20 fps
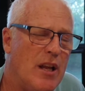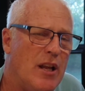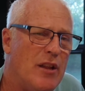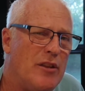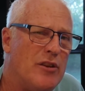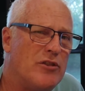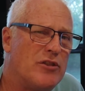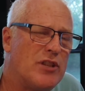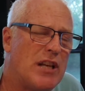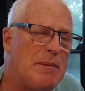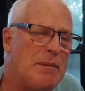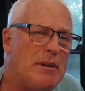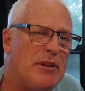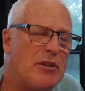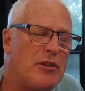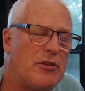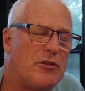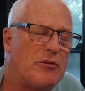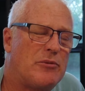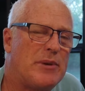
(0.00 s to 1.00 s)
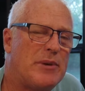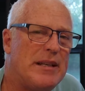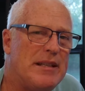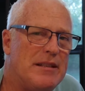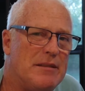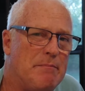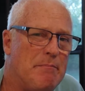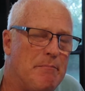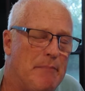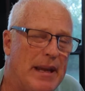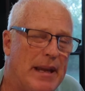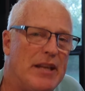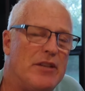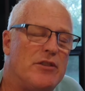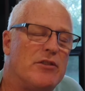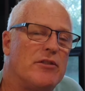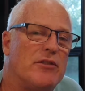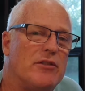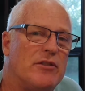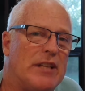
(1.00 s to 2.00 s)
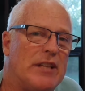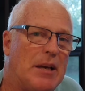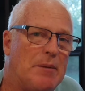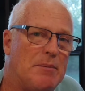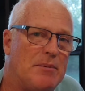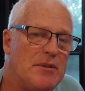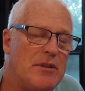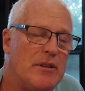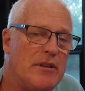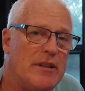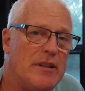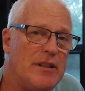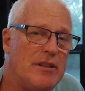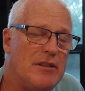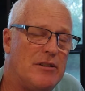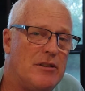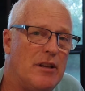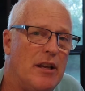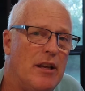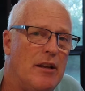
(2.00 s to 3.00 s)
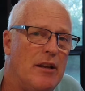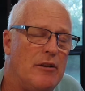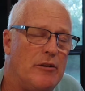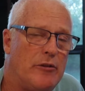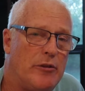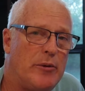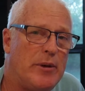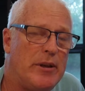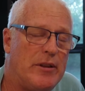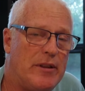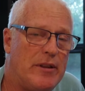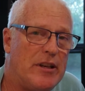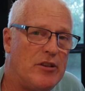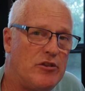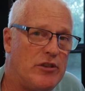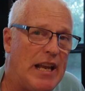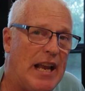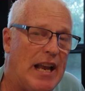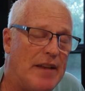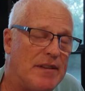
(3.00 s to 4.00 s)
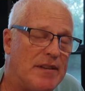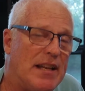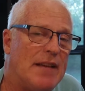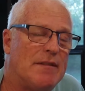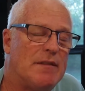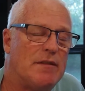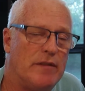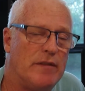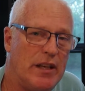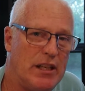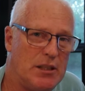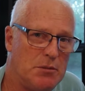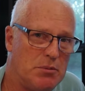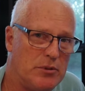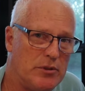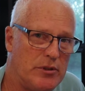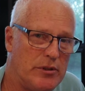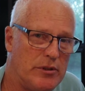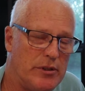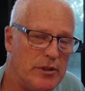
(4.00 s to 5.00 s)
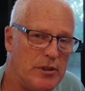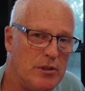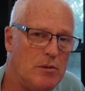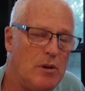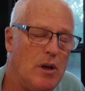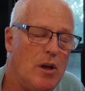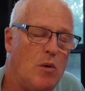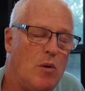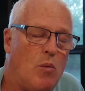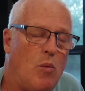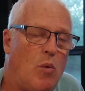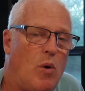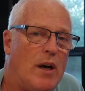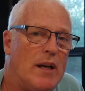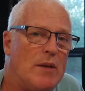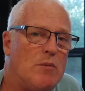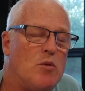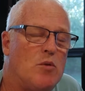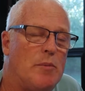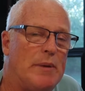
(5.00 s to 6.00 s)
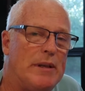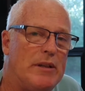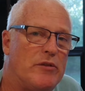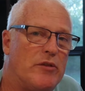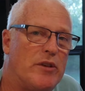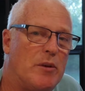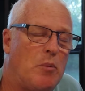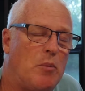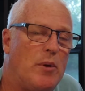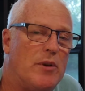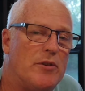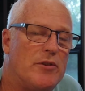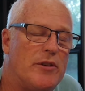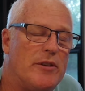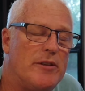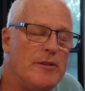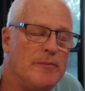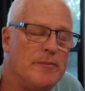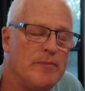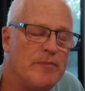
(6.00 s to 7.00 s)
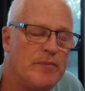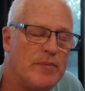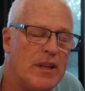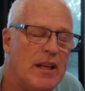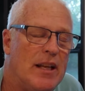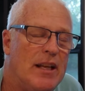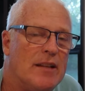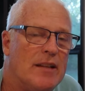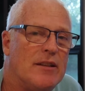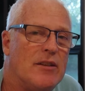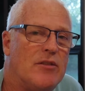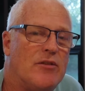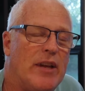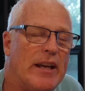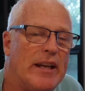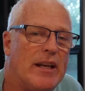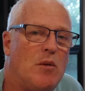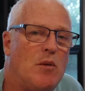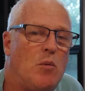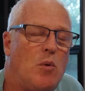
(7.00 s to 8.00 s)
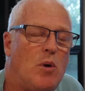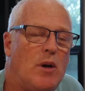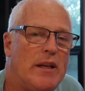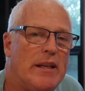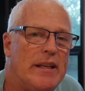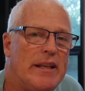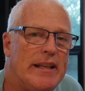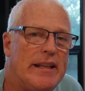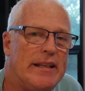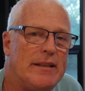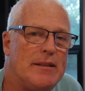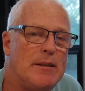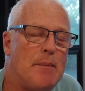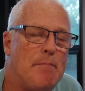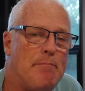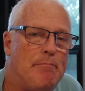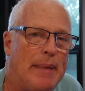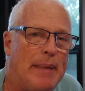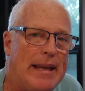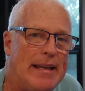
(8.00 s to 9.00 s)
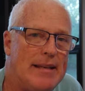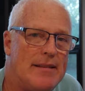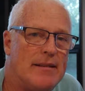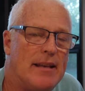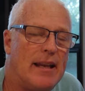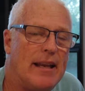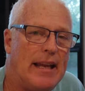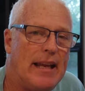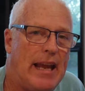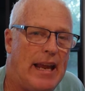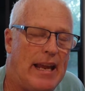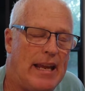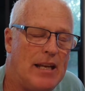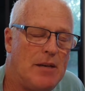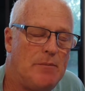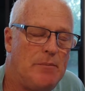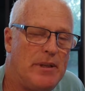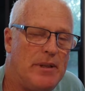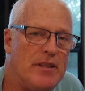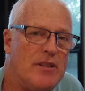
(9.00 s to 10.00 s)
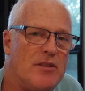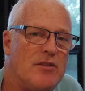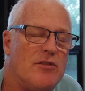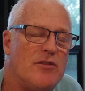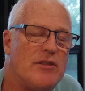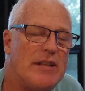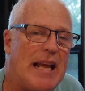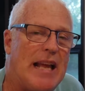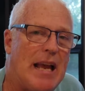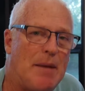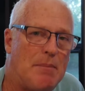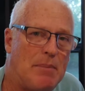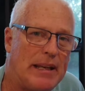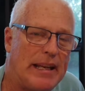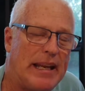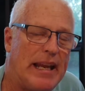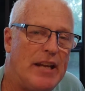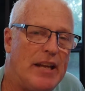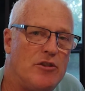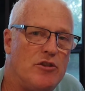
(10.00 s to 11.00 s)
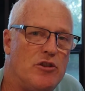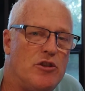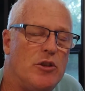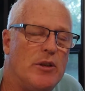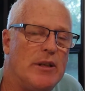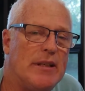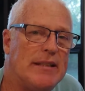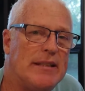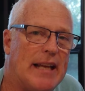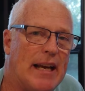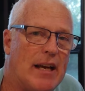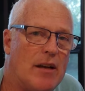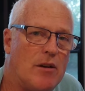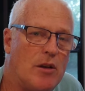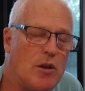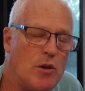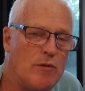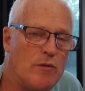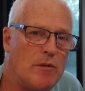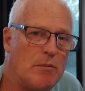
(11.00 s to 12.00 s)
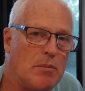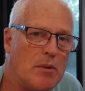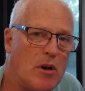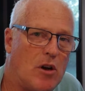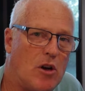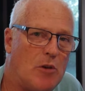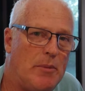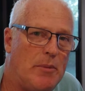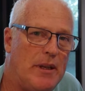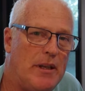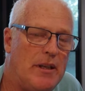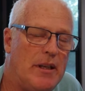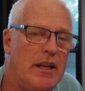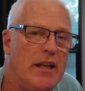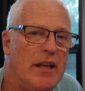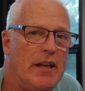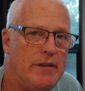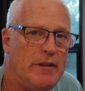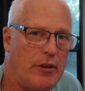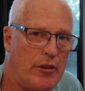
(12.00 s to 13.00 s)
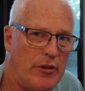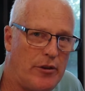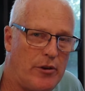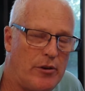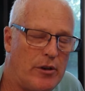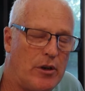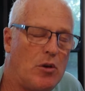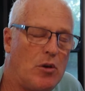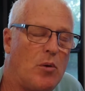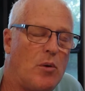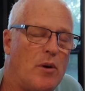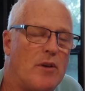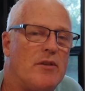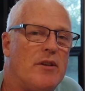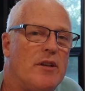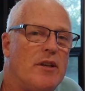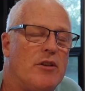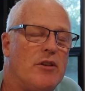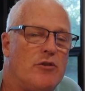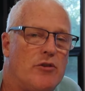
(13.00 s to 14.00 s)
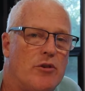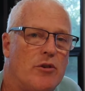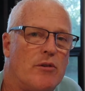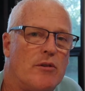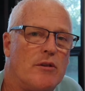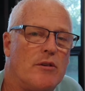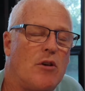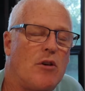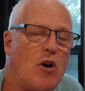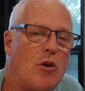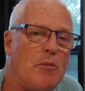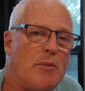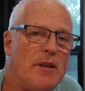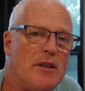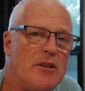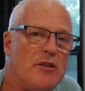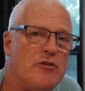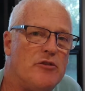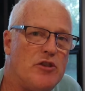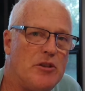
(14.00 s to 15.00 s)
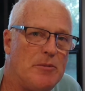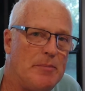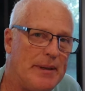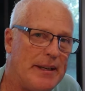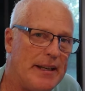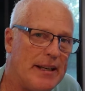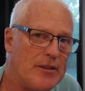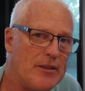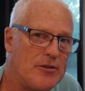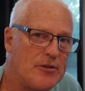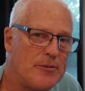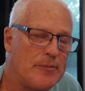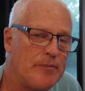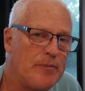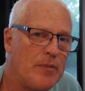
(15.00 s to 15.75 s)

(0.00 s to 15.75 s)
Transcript: There's going to be three major steps to this, three things you have to have available to you. One will be TripWizard. The second one is BaseCamp, and this is an application you can download from Garmin. And the third, of course, is your Garmin GPS.